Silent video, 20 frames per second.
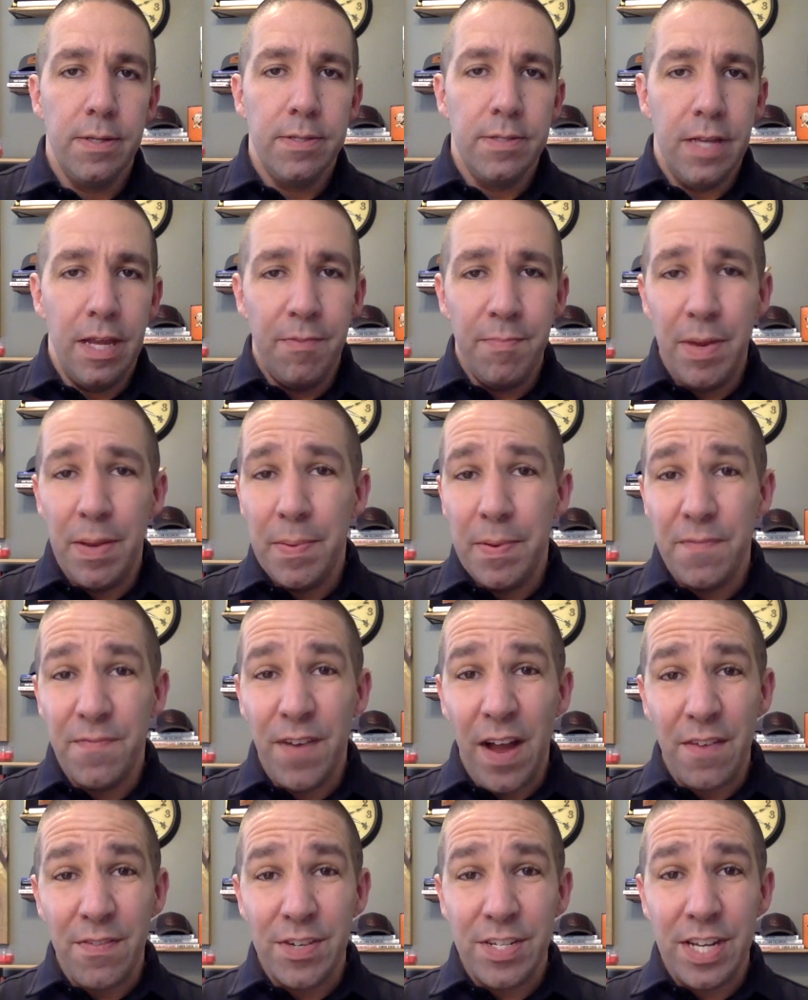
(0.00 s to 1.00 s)
It may have been
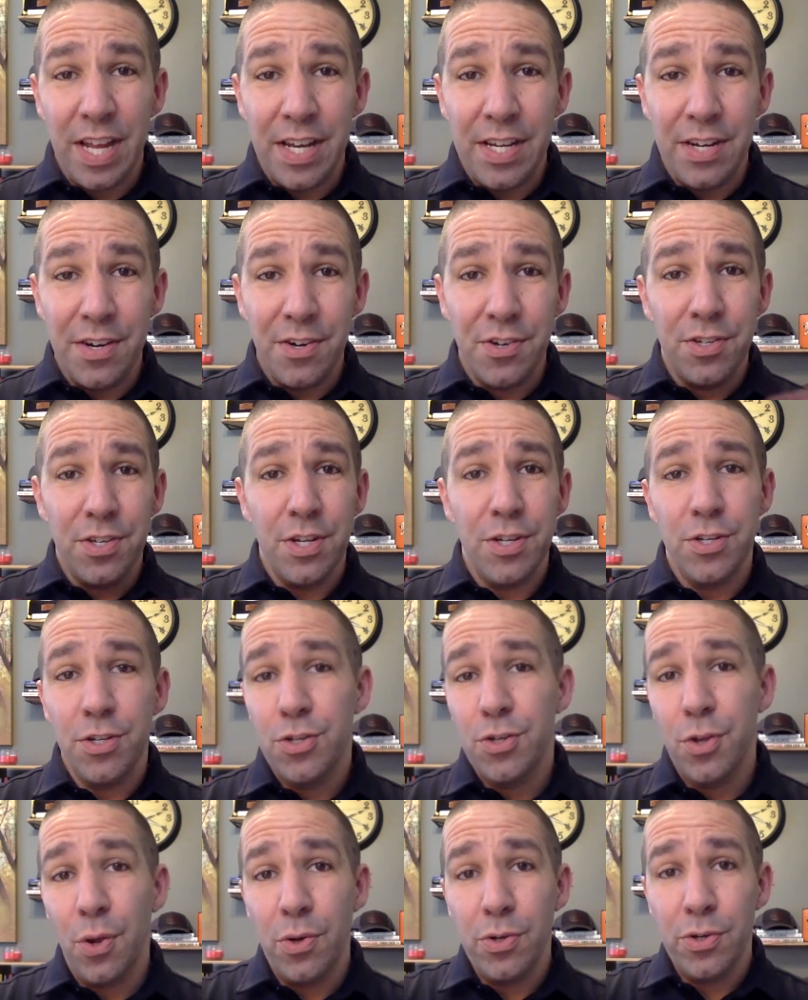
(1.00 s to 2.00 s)
5 or 10 years since you
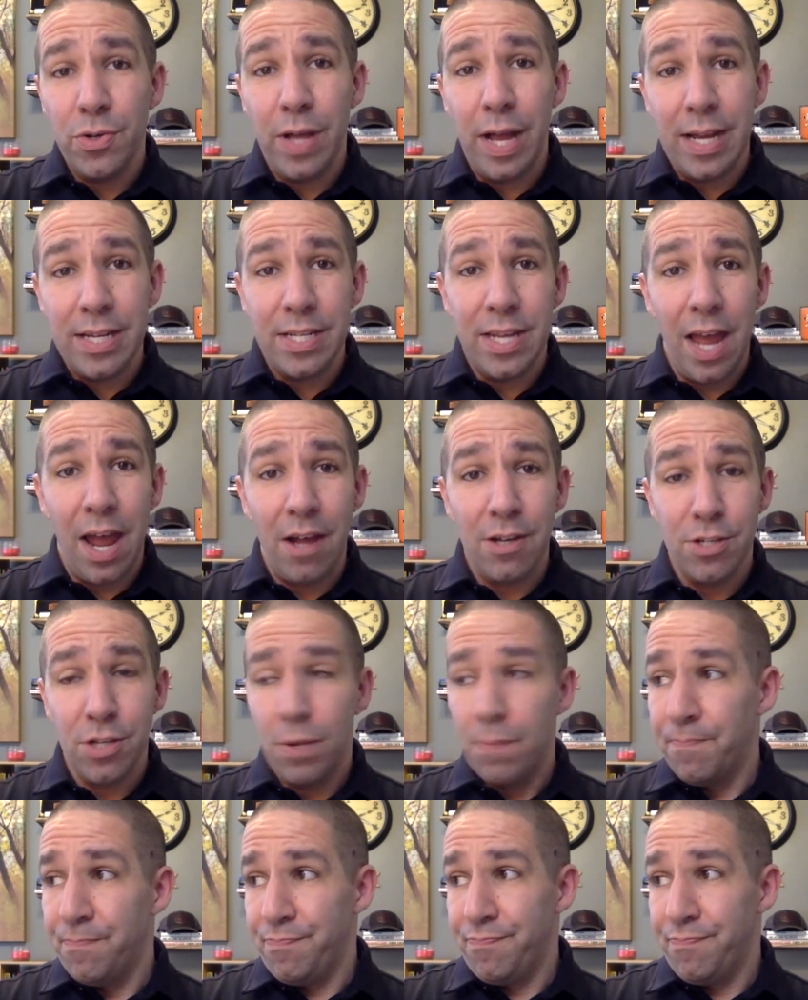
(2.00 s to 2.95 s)
sold your last house.